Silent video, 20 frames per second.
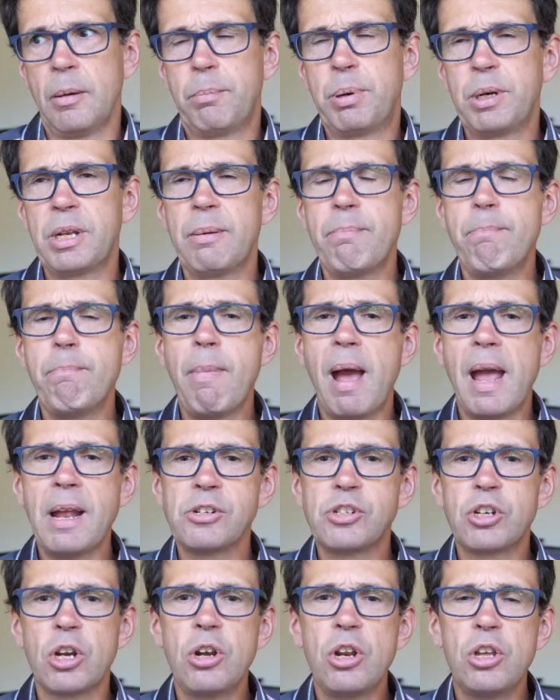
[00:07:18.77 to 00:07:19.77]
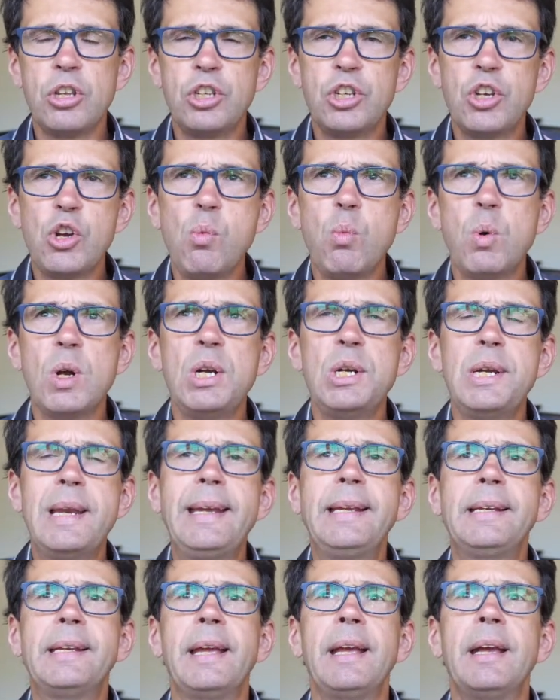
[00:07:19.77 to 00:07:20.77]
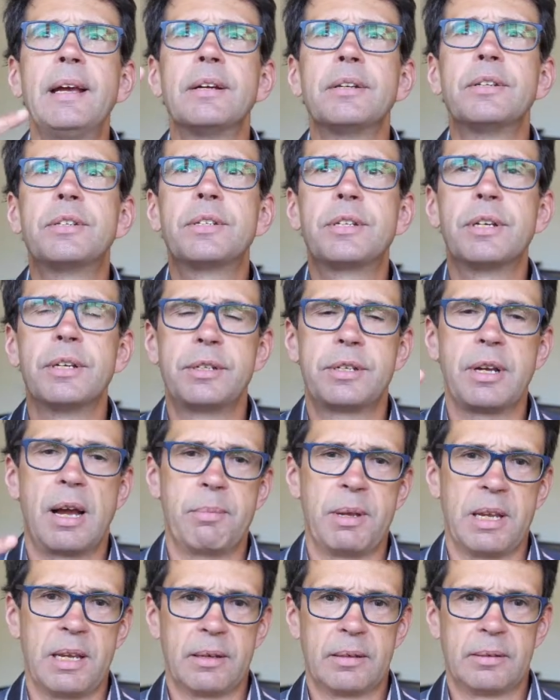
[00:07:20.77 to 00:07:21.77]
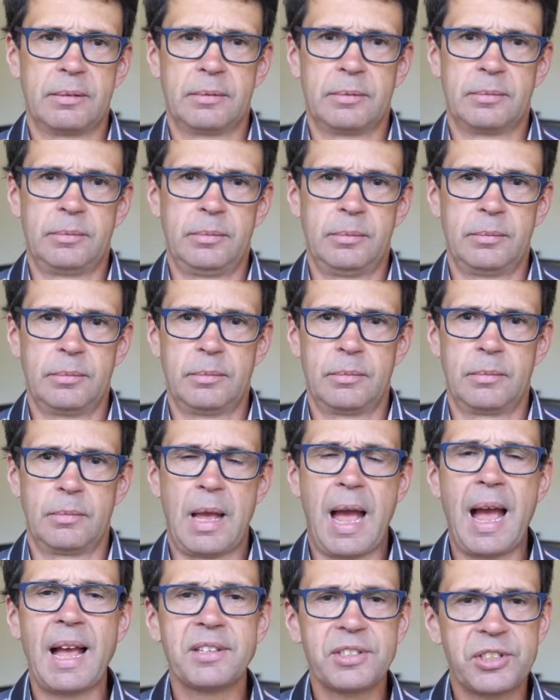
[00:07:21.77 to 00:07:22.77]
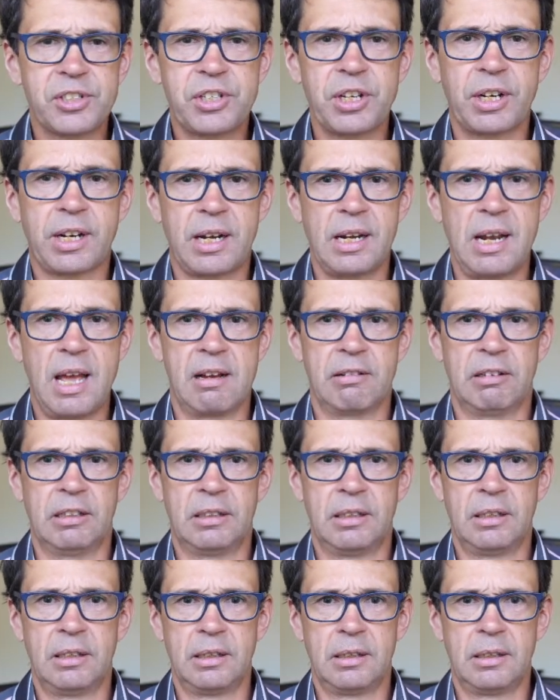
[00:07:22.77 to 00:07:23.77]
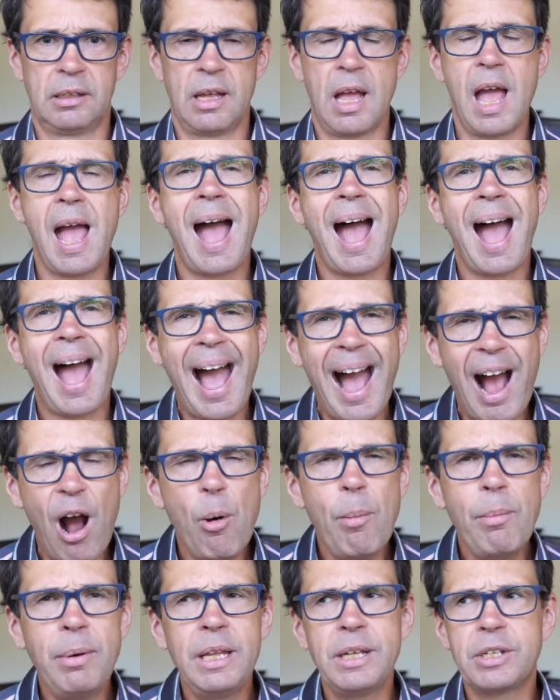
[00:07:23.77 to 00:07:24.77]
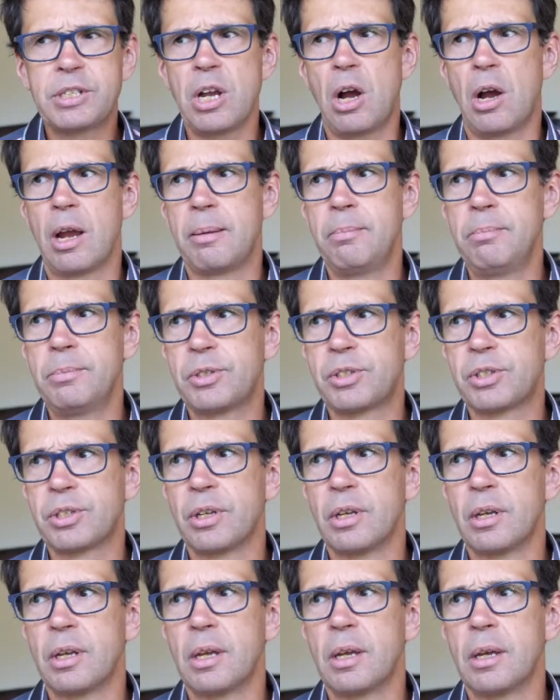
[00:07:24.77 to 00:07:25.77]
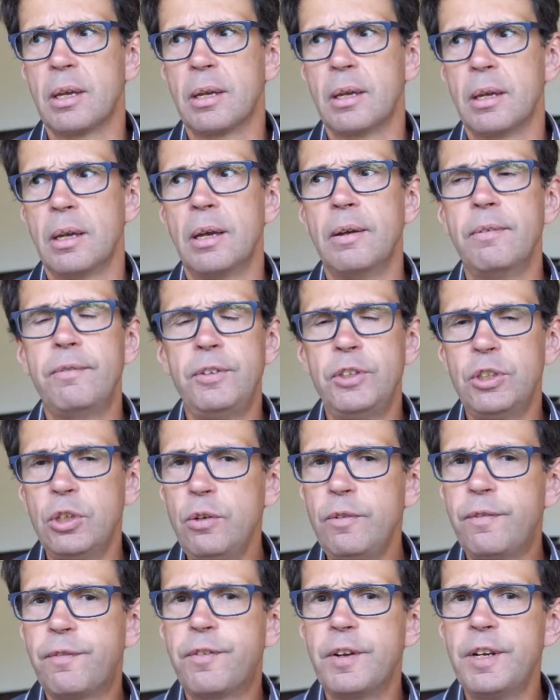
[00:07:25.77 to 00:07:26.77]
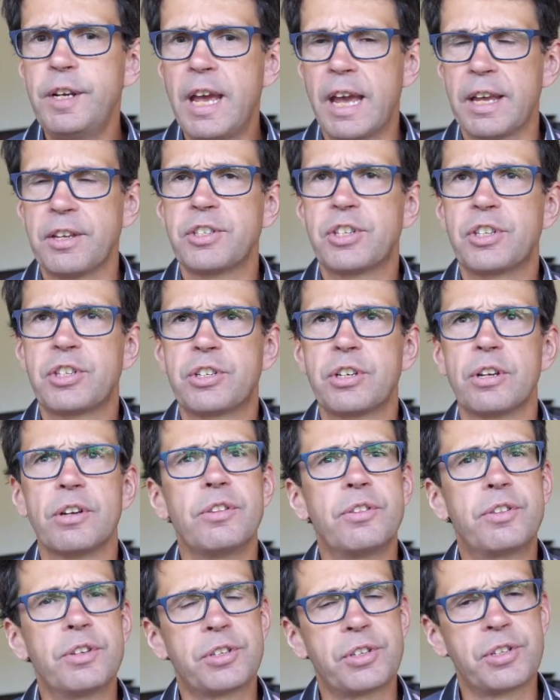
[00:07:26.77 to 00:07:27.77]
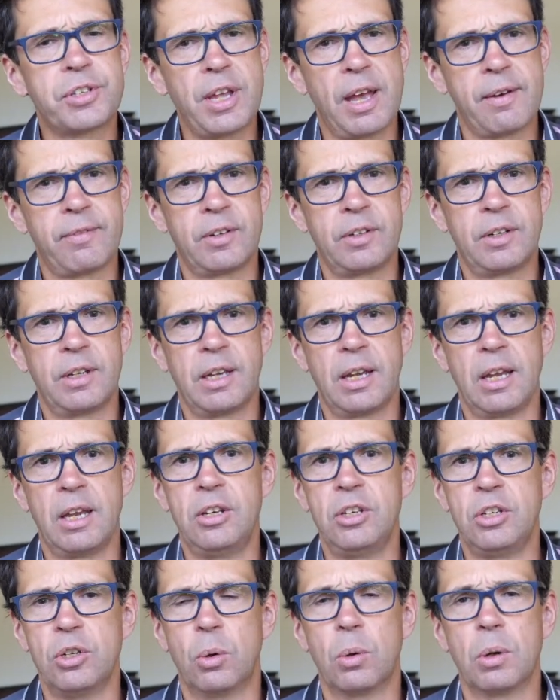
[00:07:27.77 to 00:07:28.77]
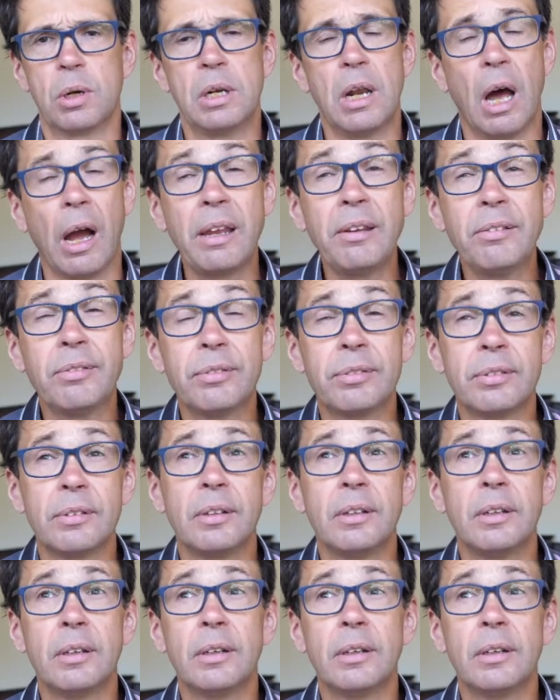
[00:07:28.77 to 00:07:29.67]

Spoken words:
But imagine you were leading to dummy as declarer. How many times have you finessed the 7 in your life?